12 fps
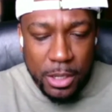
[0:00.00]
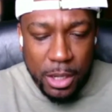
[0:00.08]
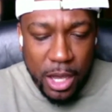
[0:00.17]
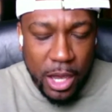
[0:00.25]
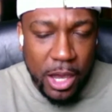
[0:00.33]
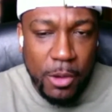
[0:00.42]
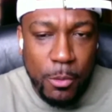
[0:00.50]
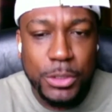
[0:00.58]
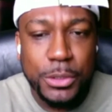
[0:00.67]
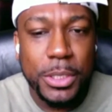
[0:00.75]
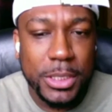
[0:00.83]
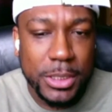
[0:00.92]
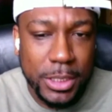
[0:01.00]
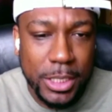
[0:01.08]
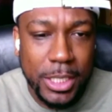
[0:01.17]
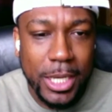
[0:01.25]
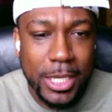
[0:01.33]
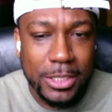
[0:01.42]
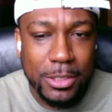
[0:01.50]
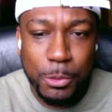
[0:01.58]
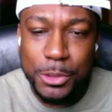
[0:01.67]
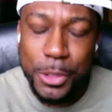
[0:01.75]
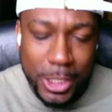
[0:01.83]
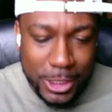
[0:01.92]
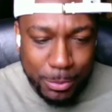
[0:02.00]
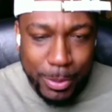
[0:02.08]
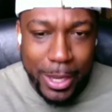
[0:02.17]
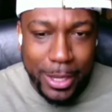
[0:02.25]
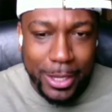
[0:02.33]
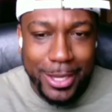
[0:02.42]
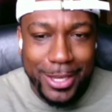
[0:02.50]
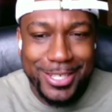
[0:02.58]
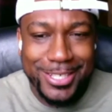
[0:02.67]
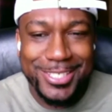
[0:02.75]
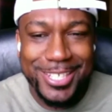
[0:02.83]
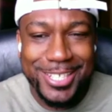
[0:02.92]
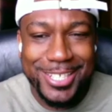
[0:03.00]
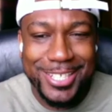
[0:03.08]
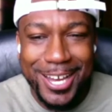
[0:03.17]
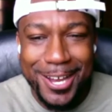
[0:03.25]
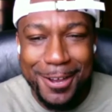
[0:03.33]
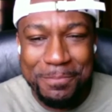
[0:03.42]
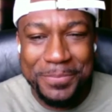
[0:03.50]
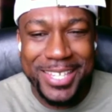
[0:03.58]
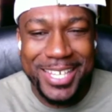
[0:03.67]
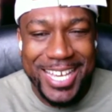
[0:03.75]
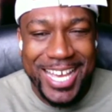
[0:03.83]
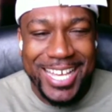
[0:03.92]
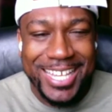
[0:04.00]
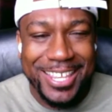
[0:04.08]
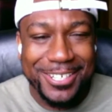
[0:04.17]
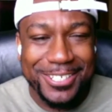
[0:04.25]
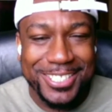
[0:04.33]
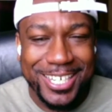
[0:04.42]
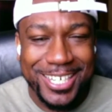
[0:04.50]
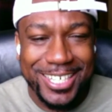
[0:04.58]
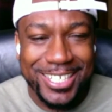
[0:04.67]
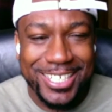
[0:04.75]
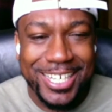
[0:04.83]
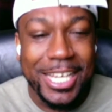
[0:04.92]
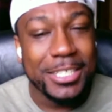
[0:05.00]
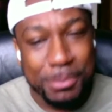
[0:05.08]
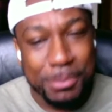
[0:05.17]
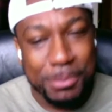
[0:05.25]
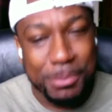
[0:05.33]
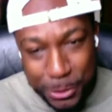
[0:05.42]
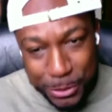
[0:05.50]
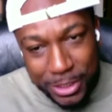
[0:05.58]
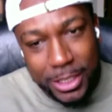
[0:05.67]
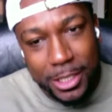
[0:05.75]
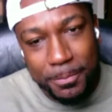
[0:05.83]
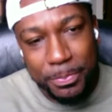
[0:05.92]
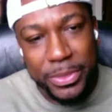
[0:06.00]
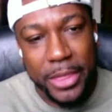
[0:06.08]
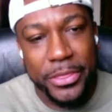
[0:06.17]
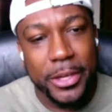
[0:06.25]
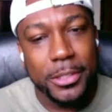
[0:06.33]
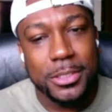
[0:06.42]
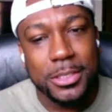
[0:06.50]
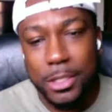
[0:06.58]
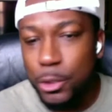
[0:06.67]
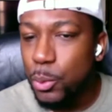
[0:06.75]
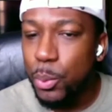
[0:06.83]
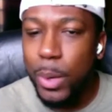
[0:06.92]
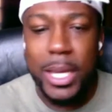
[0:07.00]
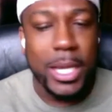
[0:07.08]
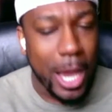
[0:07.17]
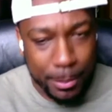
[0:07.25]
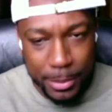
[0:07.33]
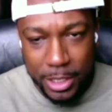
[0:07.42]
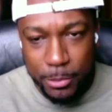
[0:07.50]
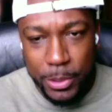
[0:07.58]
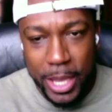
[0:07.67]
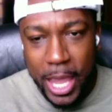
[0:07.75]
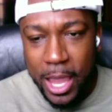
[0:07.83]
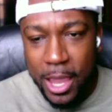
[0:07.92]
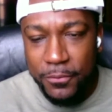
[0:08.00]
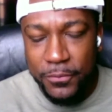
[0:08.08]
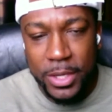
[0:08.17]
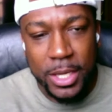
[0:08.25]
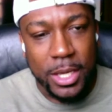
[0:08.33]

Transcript: what you can see is, and what you can expect is, there's music, there's great comedy. We have